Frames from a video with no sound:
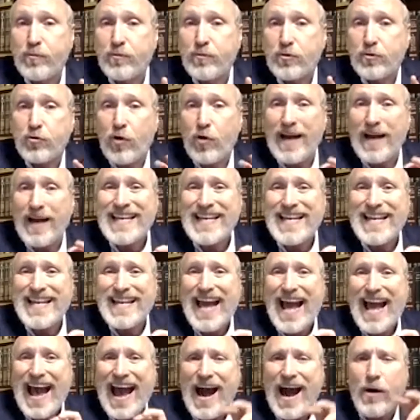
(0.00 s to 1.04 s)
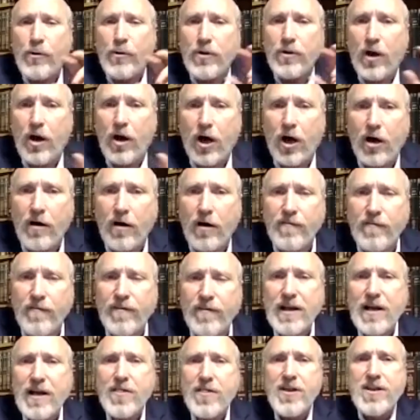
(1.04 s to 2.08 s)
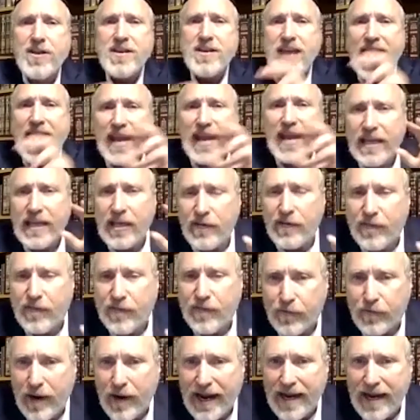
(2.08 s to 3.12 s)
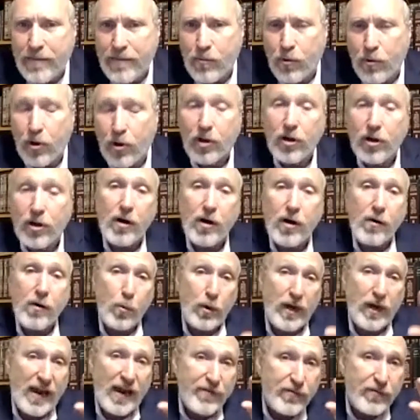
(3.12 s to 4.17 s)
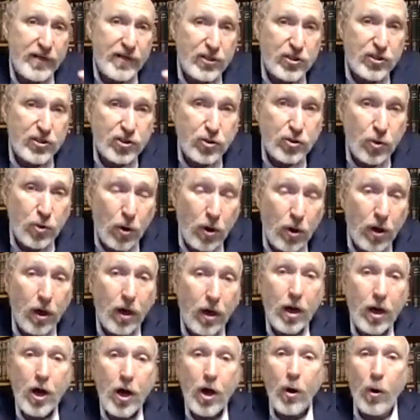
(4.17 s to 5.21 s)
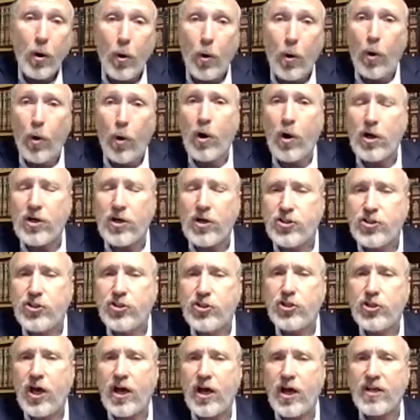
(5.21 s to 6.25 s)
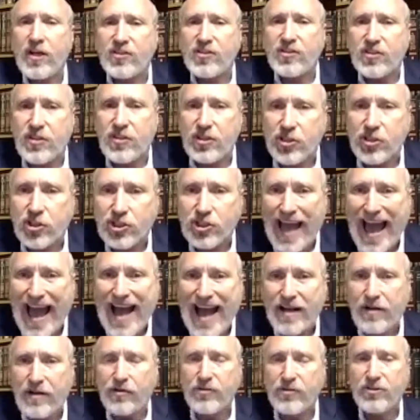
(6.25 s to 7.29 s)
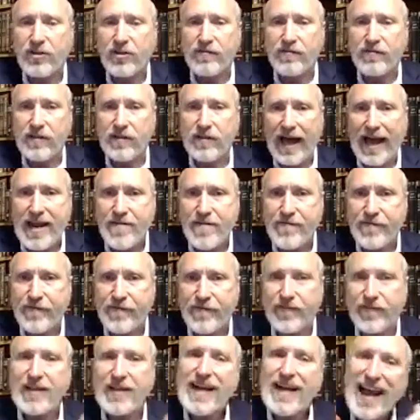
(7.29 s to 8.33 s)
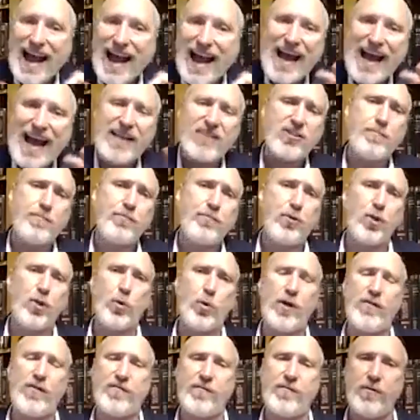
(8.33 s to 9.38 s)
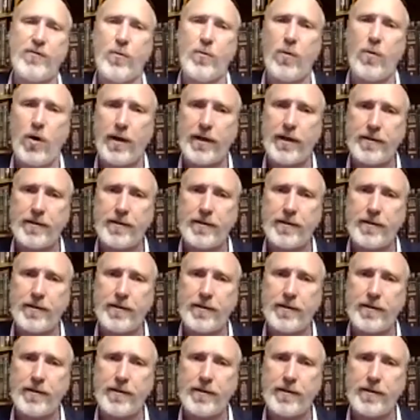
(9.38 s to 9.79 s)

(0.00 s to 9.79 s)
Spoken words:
trying to get out of the negative framework, whatever he saw, or just the shackles of life, has to pull away from the wine.